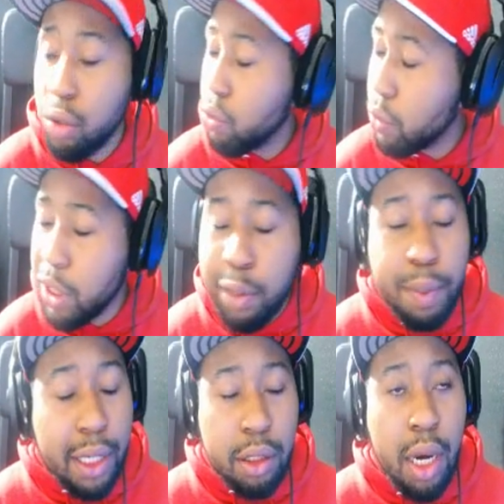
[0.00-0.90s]

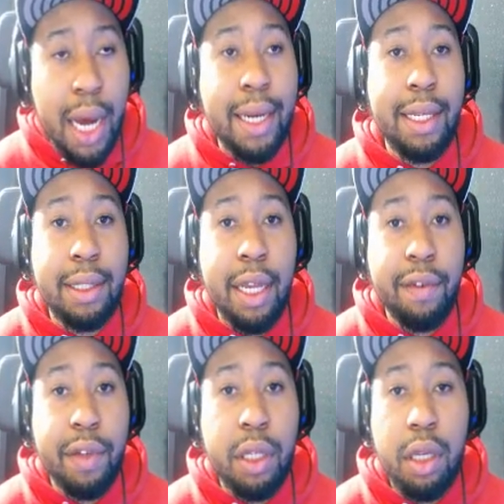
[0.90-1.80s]
Respect to Hot
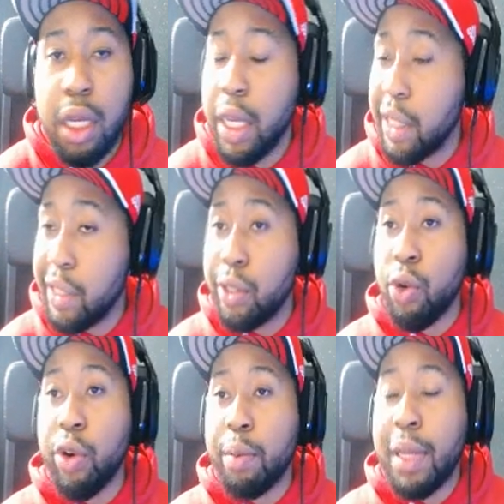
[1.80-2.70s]
97,
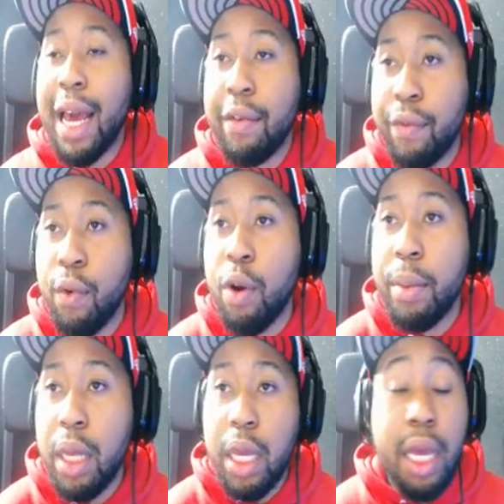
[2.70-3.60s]
historic platform,
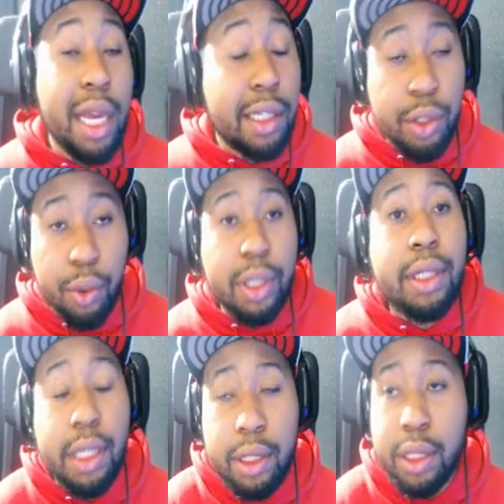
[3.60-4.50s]
historic
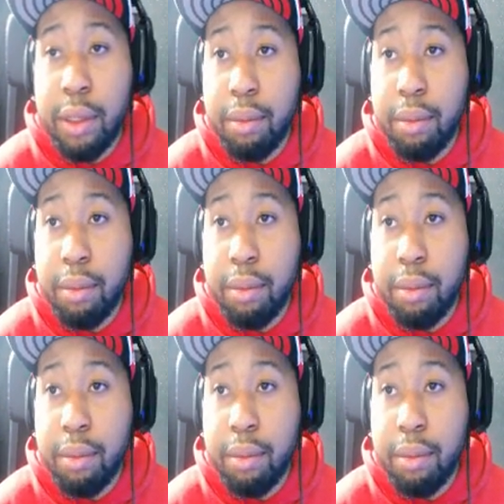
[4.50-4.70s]
station.